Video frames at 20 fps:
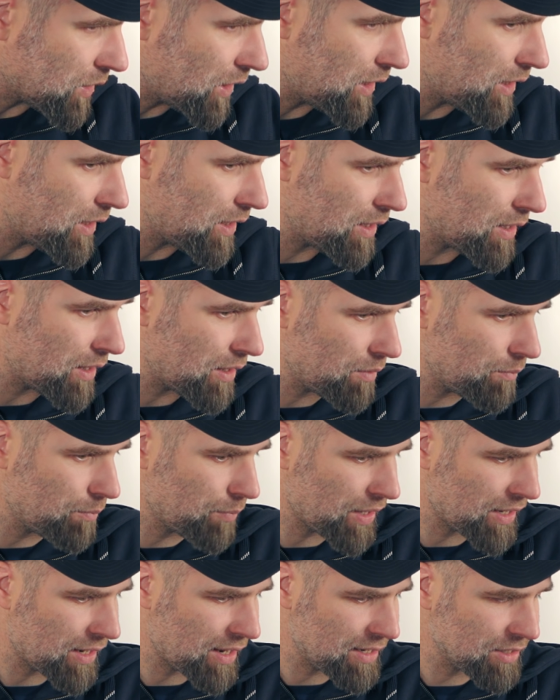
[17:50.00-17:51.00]
Uh,
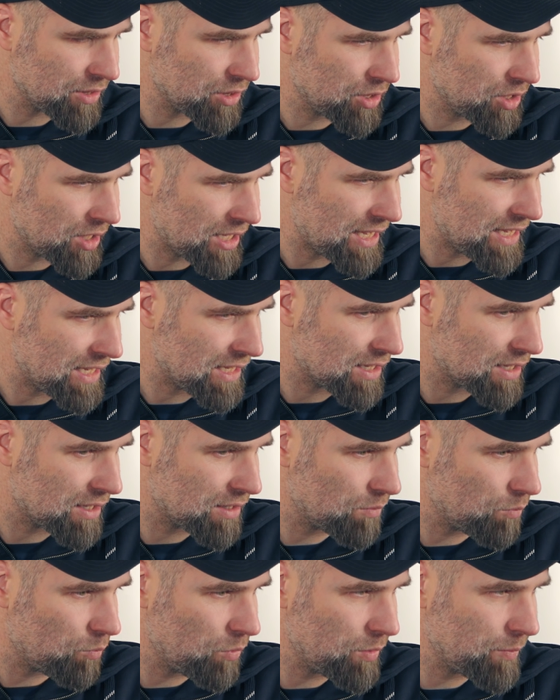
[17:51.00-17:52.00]
but I think
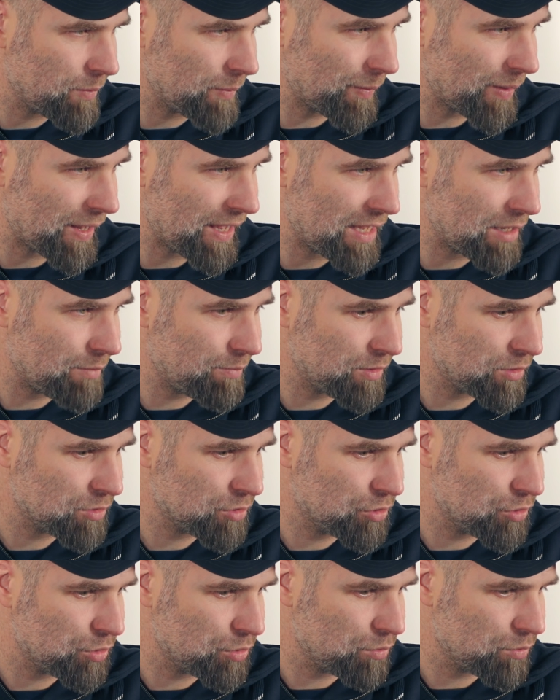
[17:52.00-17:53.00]
we will be able
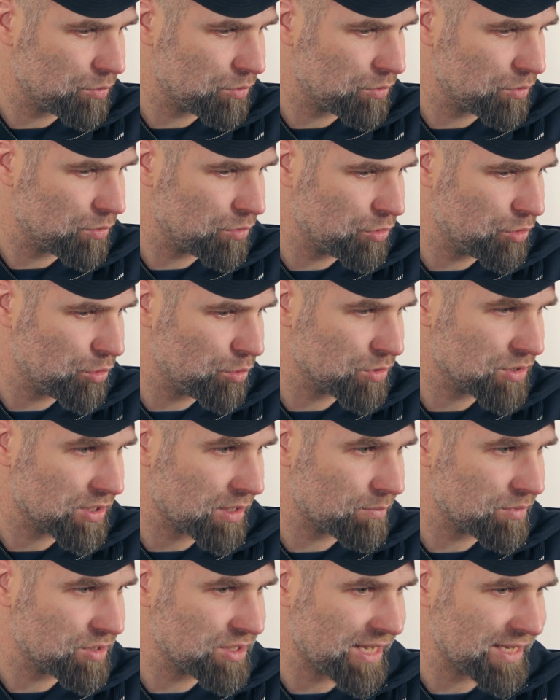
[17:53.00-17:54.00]
to do
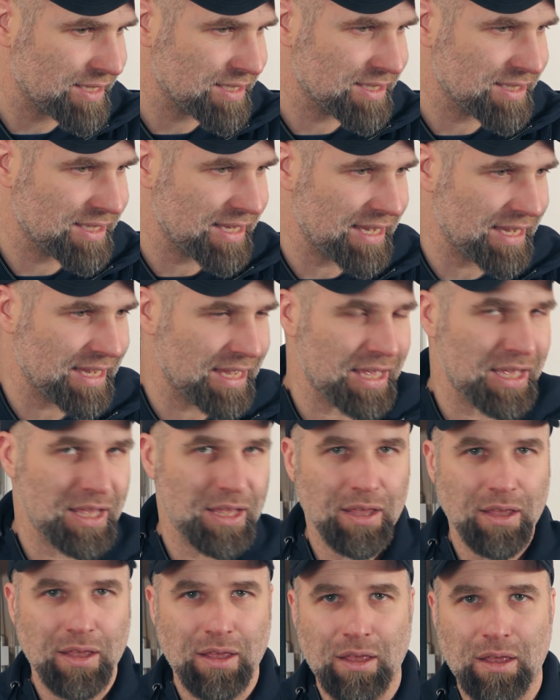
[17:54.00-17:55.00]
some testing
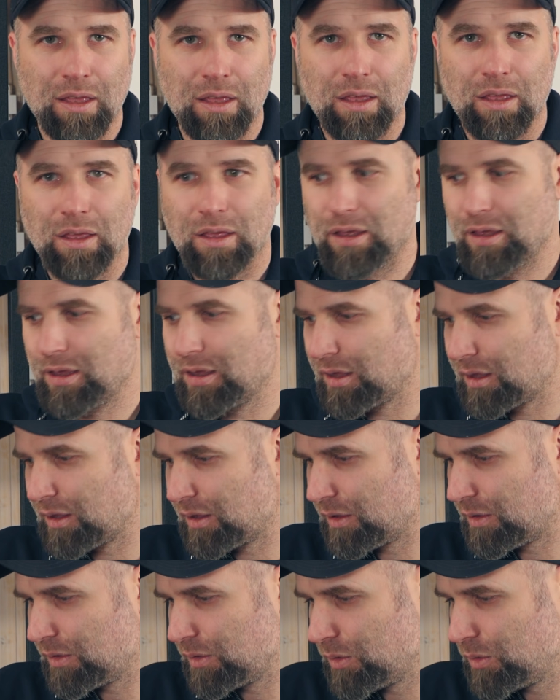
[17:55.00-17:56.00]
uh,
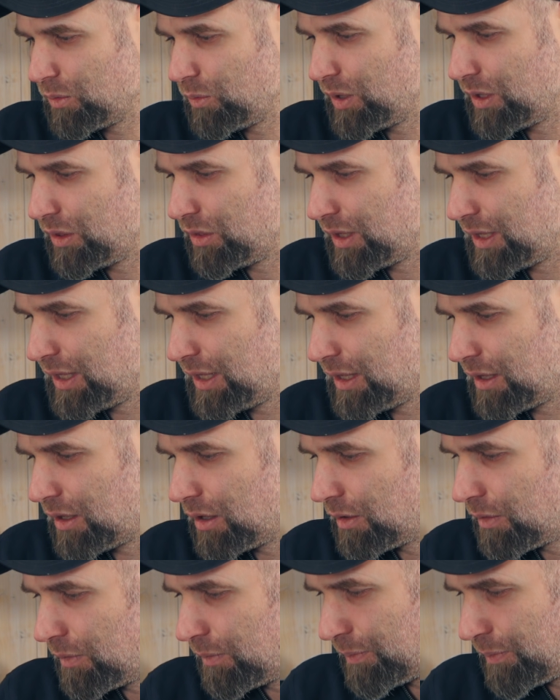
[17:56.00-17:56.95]
with the